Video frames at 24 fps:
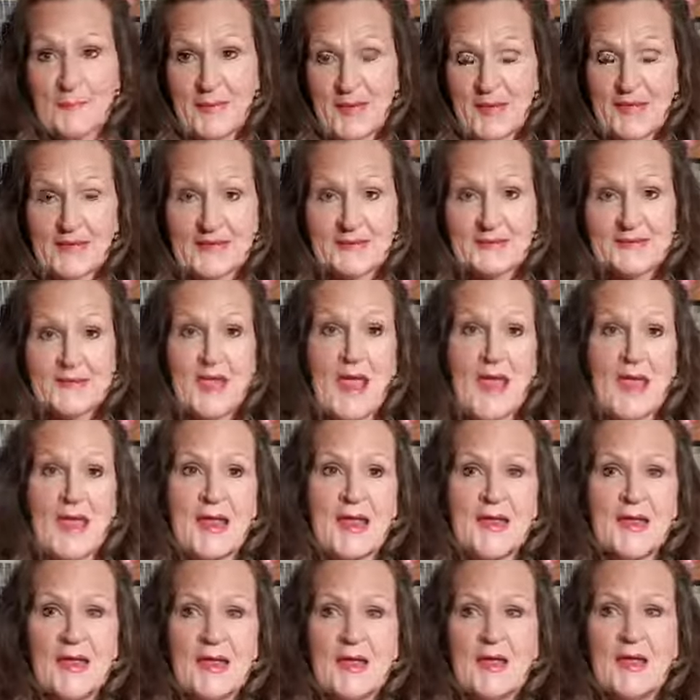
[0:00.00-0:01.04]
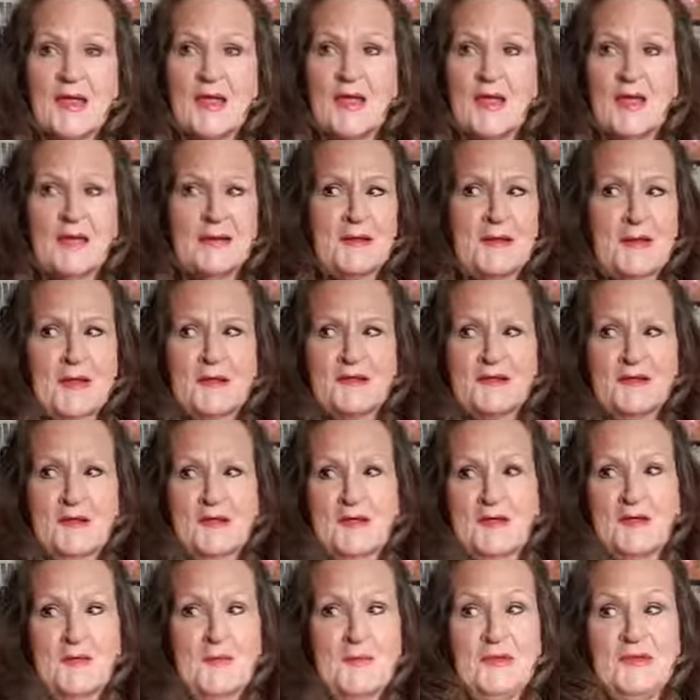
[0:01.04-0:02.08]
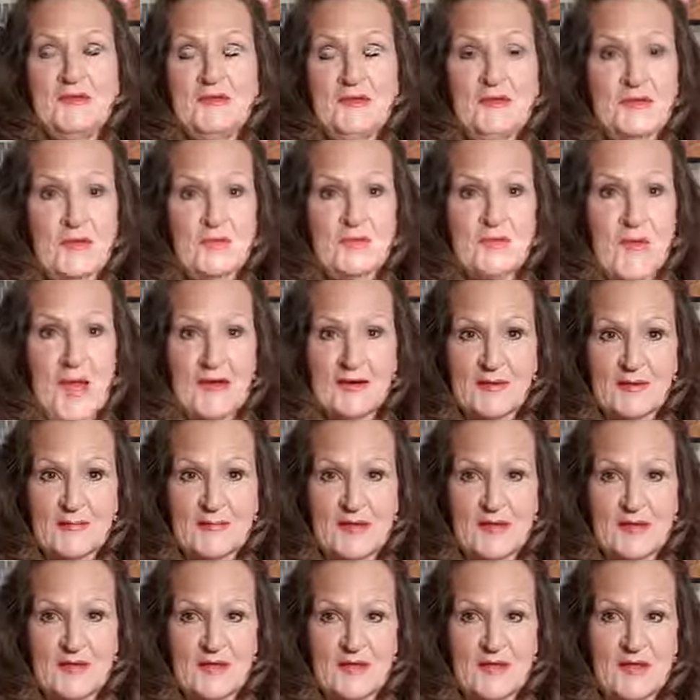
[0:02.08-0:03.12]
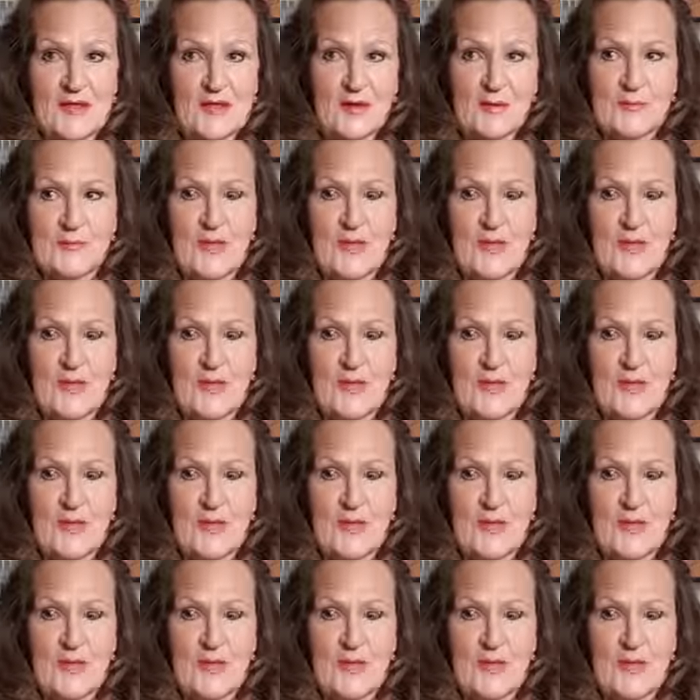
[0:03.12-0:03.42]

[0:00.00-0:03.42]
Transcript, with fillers: Pick a day, and it could be just a random day of the year.